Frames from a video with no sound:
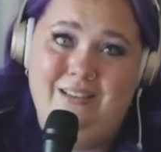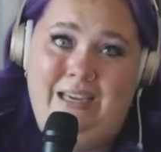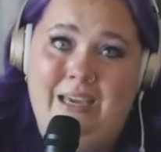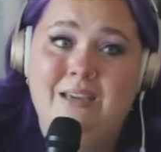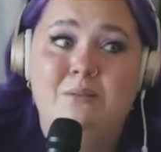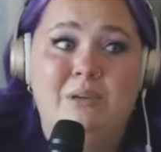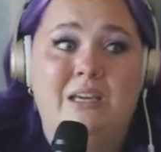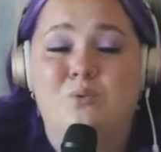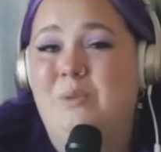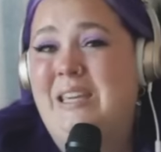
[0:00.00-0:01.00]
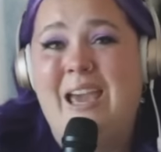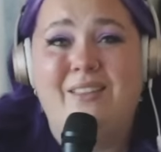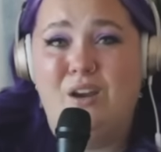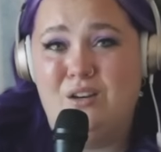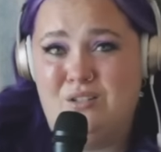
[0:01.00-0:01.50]
okay? Because we can't
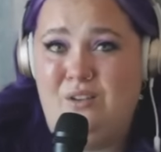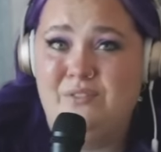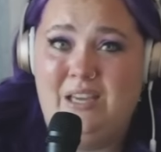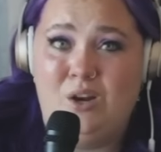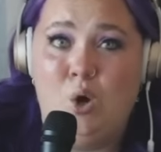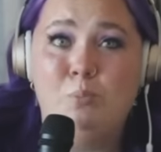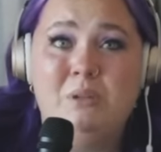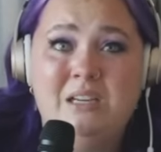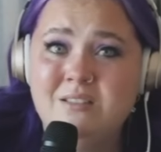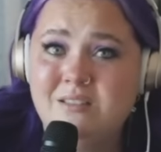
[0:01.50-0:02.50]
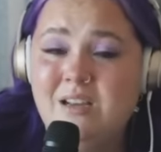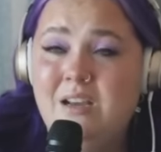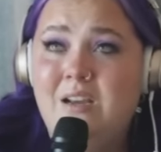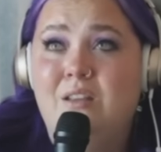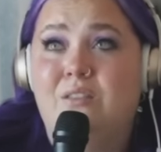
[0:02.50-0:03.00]
let ourselves get hopeless,
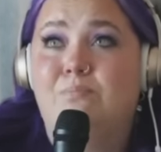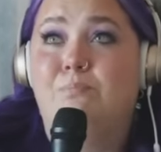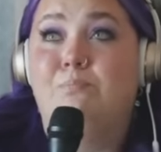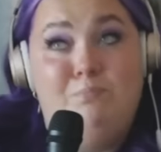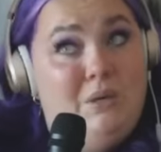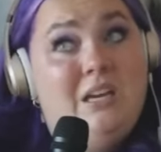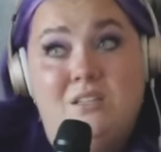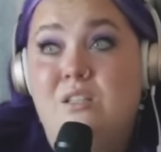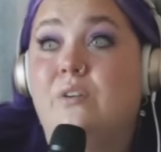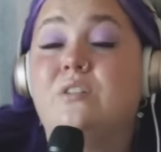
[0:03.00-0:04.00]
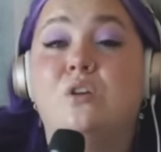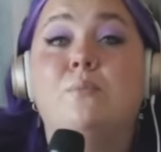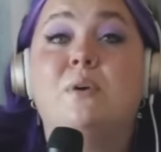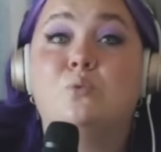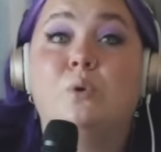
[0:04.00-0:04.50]
because there is so
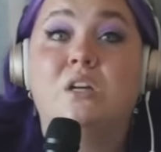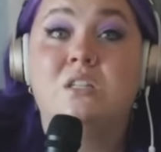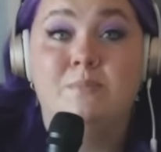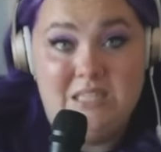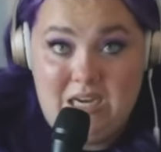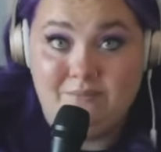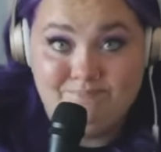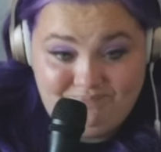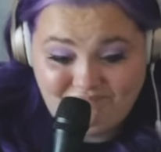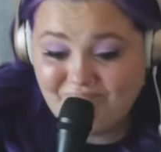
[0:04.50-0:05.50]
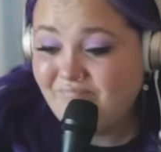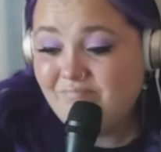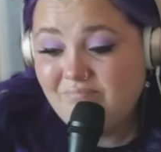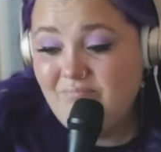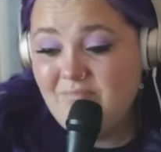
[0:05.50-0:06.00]
much work to be done.
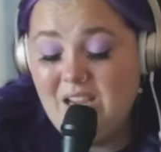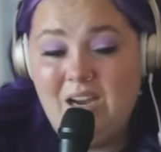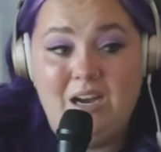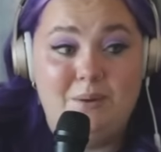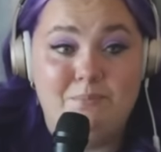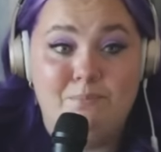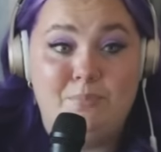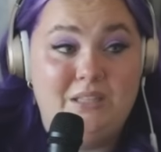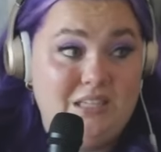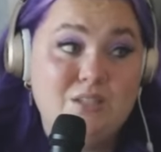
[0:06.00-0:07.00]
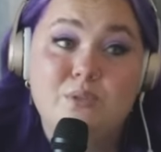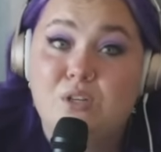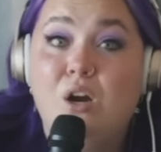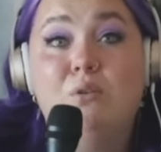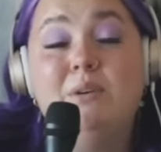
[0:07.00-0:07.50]
But this was
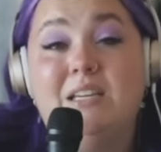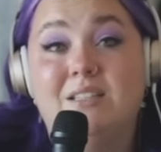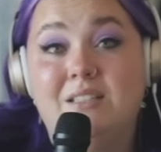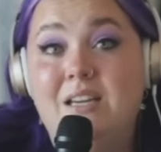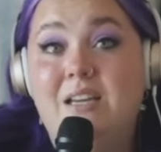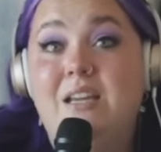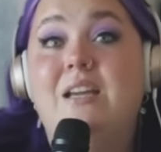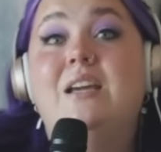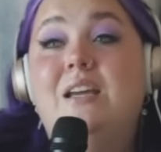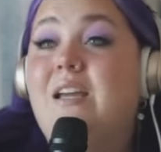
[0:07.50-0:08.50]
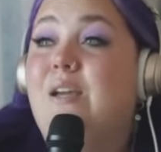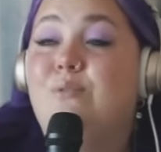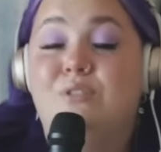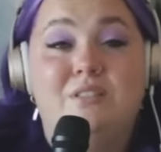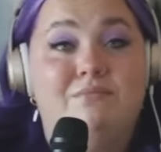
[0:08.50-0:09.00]
a hard week. It
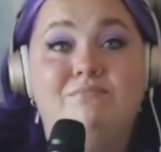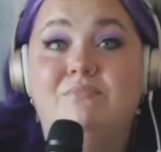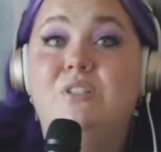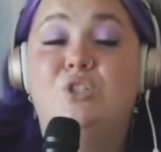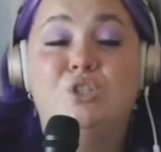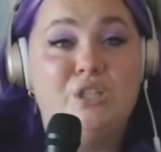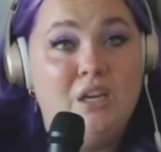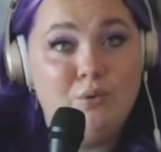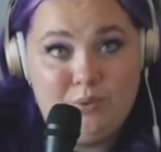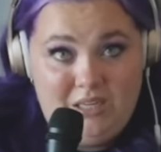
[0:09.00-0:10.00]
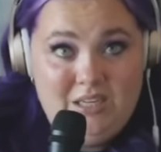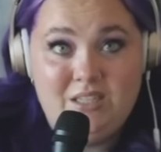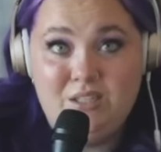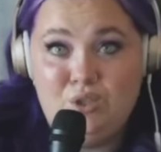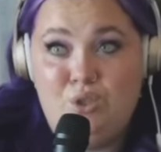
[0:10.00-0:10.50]
was a shit
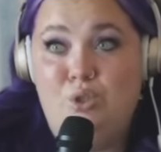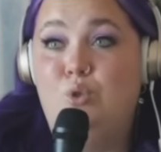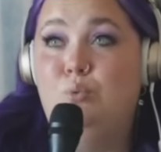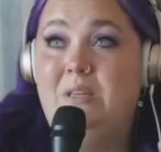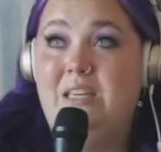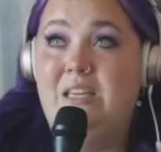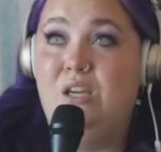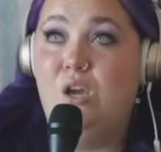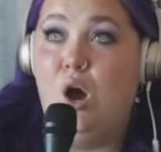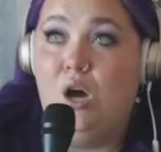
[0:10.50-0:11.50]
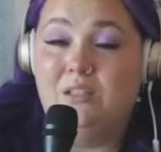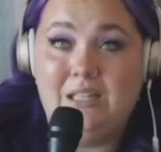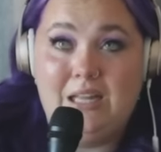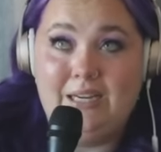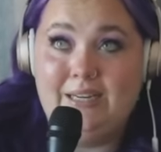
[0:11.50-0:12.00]
week to be
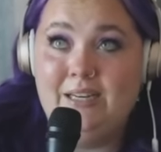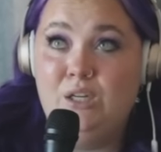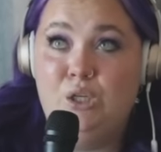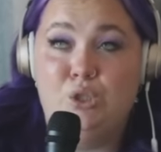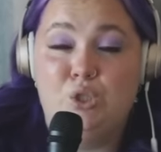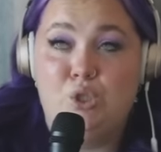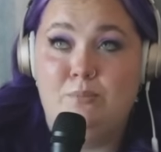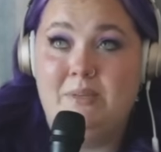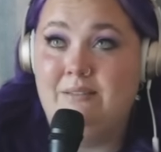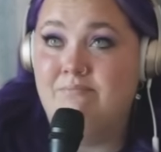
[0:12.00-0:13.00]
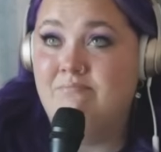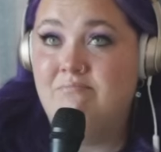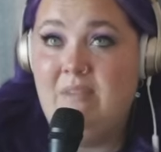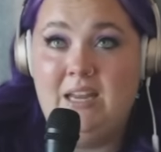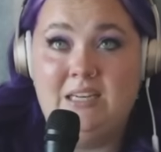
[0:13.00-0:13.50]
online consuming
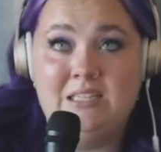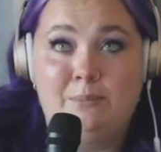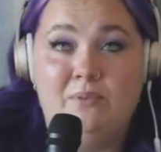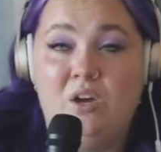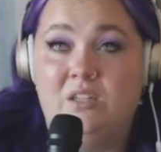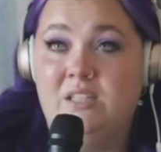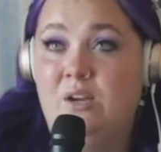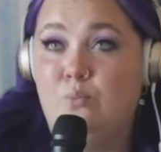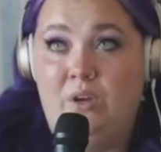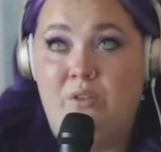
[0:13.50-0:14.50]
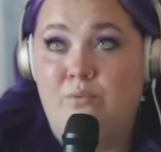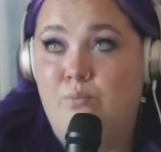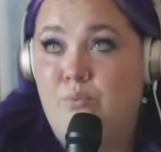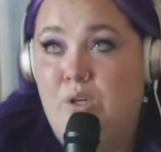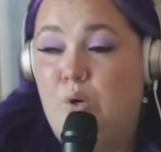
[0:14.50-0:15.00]
any type of content with,
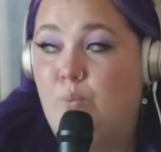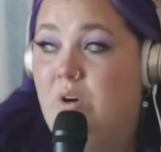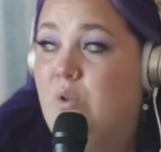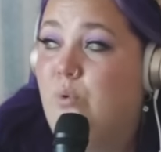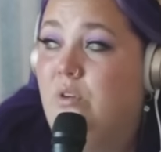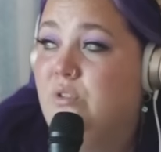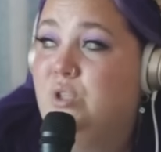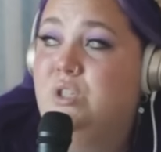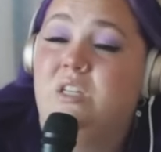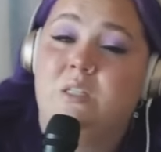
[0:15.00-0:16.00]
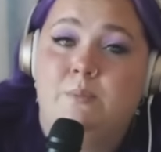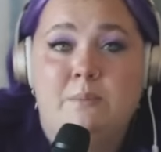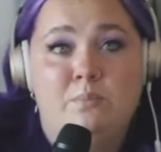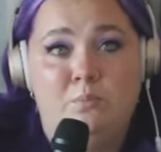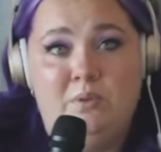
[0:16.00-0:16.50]
one of the world's shittiest
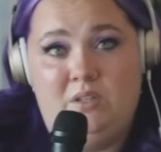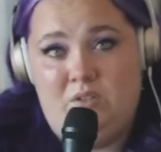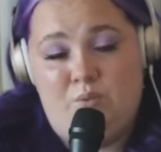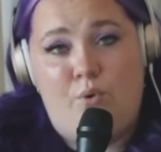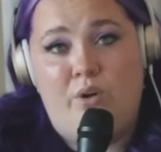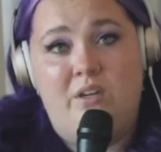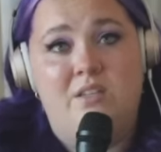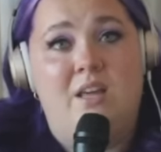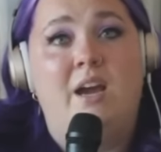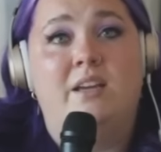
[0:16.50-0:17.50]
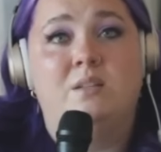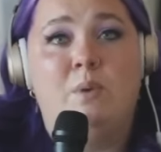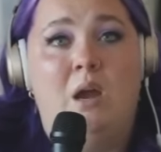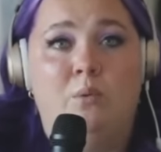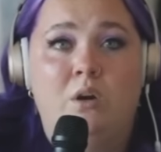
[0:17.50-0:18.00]
people being sworn into the highest
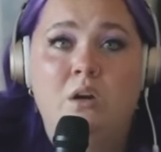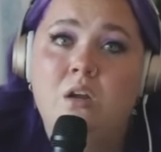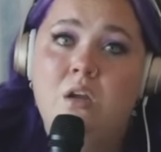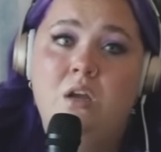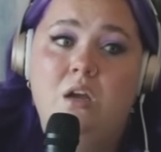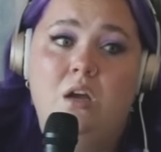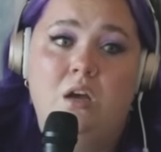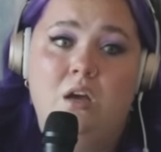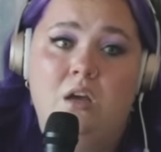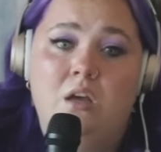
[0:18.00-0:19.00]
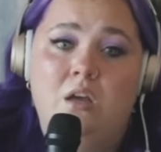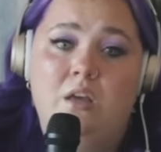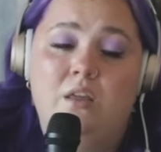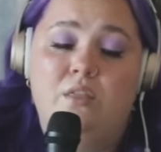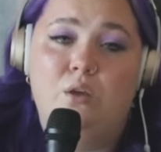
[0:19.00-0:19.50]
power
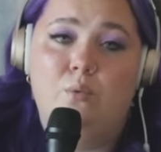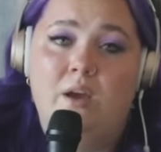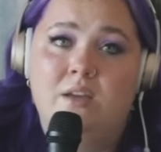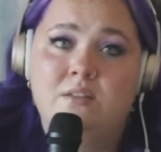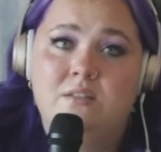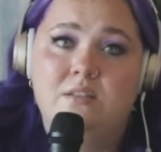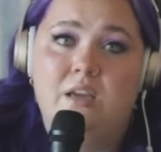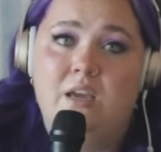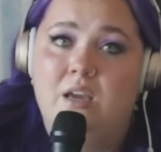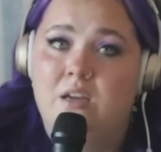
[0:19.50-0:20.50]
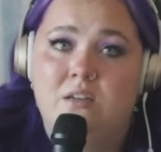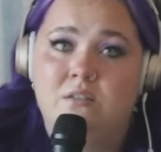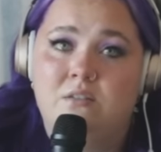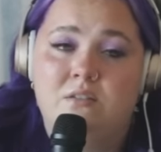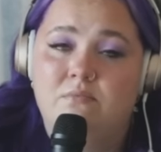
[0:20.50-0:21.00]
in the US,
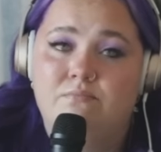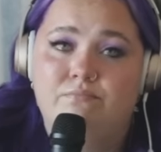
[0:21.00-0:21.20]
and,